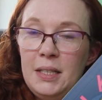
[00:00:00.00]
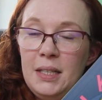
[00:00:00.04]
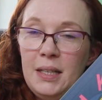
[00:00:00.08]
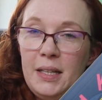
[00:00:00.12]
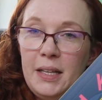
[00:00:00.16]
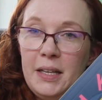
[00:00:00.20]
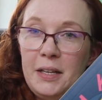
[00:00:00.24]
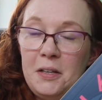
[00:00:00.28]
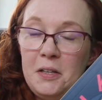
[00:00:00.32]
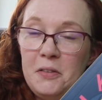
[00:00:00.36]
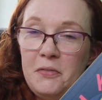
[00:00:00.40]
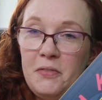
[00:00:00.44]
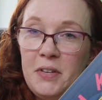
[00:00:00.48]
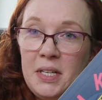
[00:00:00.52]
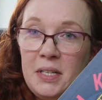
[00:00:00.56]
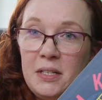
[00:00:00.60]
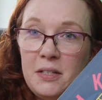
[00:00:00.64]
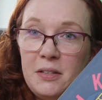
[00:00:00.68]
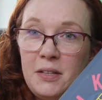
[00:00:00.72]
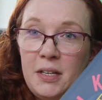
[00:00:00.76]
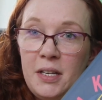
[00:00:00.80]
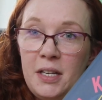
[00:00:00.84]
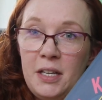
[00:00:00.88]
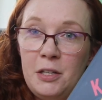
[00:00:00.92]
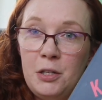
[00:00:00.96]
like event
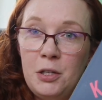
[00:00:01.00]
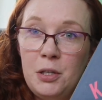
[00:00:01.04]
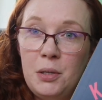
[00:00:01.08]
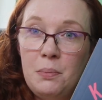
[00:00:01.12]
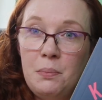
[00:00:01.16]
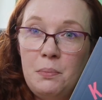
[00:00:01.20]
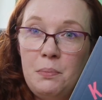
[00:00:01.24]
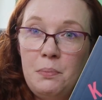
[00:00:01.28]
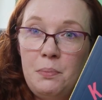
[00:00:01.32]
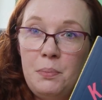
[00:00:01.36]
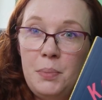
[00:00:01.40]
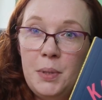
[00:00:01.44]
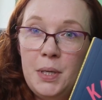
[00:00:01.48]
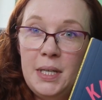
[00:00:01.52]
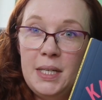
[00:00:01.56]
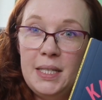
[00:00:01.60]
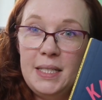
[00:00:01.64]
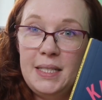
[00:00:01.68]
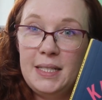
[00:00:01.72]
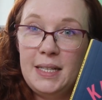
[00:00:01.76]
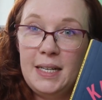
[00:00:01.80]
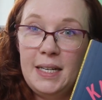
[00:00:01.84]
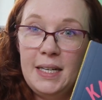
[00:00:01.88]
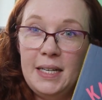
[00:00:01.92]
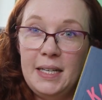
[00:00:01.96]
there,
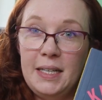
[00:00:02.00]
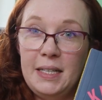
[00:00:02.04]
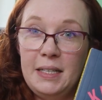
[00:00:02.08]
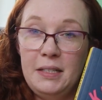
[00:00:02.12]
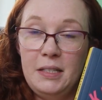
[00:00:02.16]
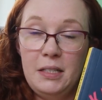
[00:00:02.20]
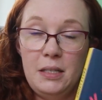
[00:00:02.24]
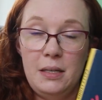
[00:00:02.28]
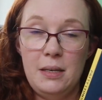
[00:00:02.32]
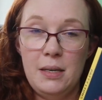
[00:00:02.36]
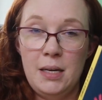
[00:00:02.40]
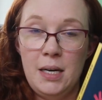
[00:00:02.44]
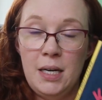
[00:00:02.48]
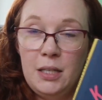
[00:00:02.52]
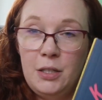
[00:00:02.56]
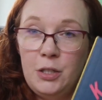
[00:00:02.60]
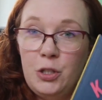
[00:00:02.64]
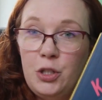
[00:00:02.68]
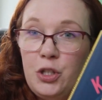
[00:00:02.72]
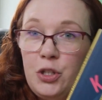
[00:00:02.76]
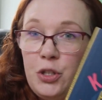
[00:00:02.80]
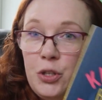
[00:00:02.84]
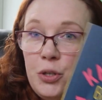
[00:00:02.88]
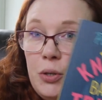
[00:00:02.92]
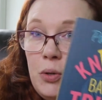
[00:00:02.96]
but I did not,
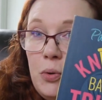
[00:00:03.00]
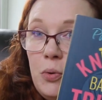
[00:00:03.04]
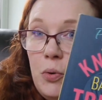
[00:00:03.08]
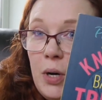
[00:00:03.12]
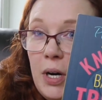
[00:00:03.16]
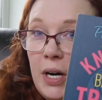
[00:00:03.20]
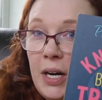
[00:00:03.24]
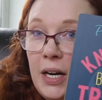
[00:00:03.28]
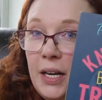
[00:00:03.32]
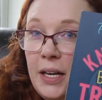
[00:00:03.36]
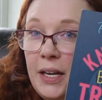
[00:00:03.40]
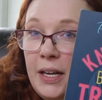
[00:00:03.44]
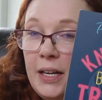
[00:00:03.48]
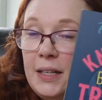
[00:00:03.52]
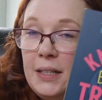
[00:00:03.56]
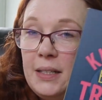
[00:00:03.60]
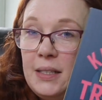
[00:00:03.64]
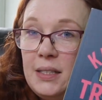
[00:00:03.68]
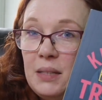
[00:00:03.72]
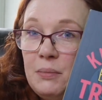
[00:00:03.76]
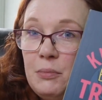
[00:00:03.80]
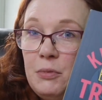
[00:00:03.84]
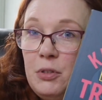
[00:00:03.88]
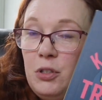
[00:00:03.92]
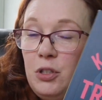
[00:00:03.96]
so I
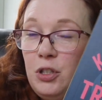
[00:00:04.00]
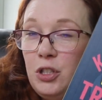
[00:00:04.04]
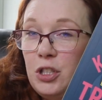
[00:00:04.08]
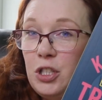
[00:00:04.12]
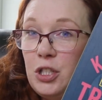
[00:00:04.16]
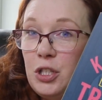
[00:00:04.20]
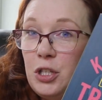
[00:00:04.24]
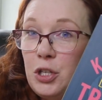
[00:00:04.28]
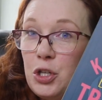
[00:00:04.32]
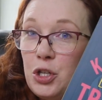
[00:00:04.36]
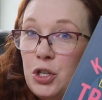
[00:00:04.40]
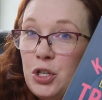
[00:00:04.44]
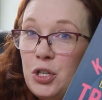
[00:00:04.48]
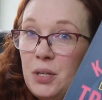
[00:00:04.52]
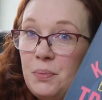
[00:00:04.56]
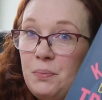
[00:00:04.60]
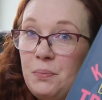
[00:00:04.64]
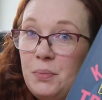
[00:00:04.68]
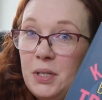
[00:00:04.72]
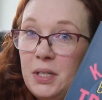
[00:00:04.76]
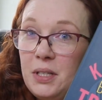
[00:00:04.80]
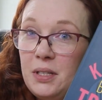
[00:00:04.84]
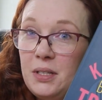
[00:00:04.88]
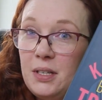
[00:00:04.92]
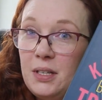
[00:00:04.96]
asked them to just ship
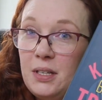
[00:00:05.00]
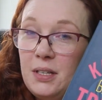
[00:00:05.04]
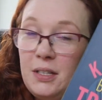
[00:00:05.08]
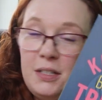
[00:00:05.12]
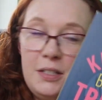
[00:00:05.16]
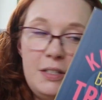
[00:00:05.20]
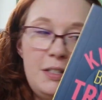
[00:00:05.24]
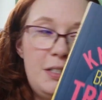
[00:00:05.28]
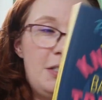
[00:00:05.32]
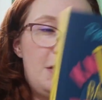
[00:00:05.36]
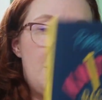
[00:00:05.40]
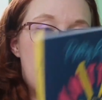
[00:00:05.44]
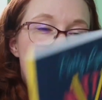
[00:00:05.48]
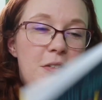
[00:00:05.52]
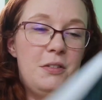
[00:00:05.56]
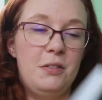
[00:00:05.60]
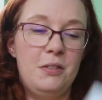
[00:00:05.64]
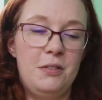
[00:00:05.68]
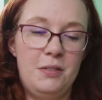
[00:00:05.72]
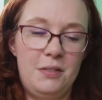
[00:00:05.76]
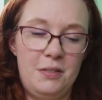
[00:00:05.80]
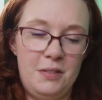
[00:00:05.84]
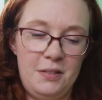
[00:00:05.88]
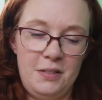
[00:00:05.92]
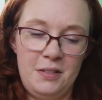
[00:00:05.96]
it. So
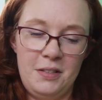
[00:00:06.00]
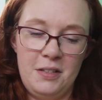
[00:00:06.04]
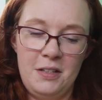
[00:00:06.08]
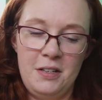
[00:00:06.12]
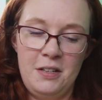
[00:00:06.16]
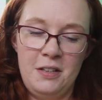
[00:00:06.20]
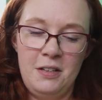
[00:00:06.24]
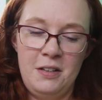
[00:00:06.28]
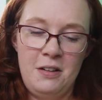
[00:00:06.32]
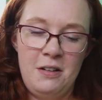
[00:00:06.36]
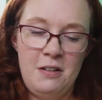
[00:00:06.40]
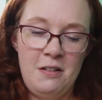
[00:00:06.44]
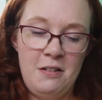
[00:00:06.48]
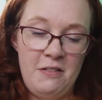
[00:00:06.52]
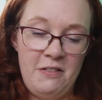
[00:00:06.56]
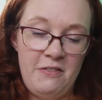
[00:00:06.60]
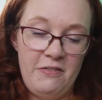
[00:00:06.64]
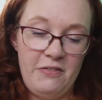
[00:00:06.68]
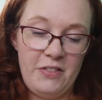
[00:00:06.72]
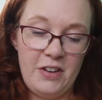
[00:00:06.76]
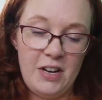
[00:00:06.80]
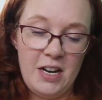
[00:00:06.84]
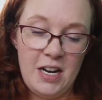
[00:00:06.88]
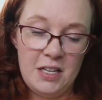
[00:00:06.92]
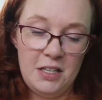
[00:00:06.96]

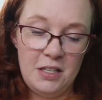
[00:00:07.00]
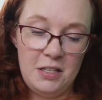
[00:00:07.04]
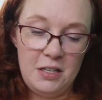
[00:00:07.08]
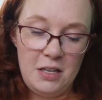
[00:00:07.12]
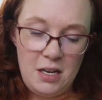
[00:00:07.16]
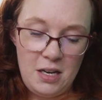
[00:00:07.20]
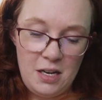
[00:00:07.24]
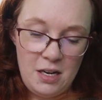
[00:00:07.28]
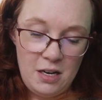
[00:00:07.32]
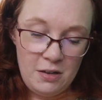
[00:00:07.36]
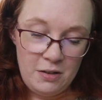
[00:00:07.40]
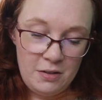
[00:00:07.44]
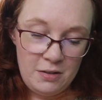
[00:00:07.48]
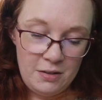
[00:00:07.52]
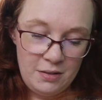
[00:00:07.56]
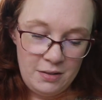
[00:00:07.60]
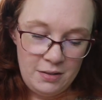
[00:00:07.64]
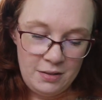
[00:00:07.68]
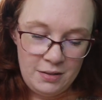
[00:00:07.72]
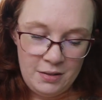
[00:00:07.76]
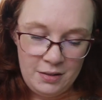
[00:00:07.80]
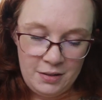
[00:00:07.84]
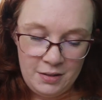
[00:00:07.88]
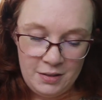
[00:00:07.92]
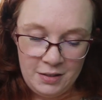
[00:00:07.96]
I've got it here
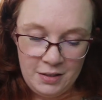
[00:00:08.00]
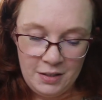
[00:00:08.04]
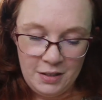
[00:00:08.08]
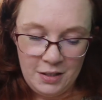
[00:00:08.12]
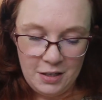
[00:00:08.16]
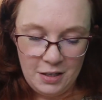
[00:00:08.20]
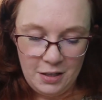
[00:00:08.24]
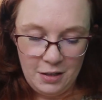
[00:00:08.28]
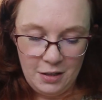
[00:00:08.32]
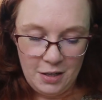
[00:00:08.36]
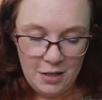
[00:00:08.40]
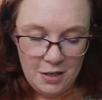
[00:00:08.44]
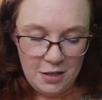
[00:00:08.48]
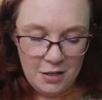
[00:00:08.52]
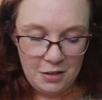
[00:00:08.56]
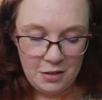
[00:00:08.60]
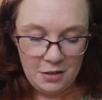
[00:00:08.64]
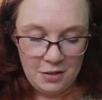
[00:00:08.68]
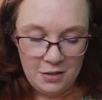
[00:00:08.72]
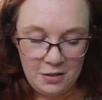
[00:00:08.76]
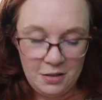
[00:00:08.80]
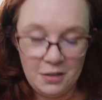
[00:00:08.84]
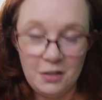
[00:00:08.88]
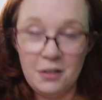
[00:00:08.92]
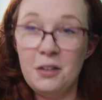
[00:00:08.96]

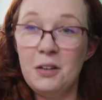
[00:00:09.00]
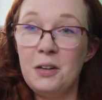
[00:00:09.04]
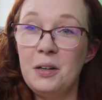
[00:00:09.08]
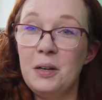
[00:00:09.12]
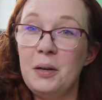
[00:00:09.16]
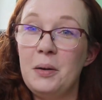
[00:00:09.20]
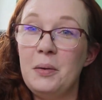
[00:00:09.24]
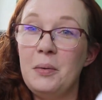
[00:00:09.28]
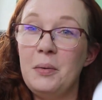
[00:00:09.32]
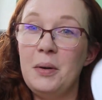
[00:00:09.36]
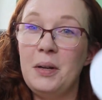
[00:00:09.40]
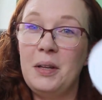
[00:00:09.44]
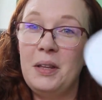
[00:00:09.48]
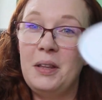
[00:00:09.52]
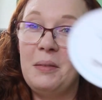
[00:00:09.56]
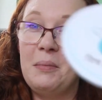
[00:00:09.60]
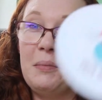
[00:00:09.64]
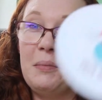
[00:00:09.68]
along with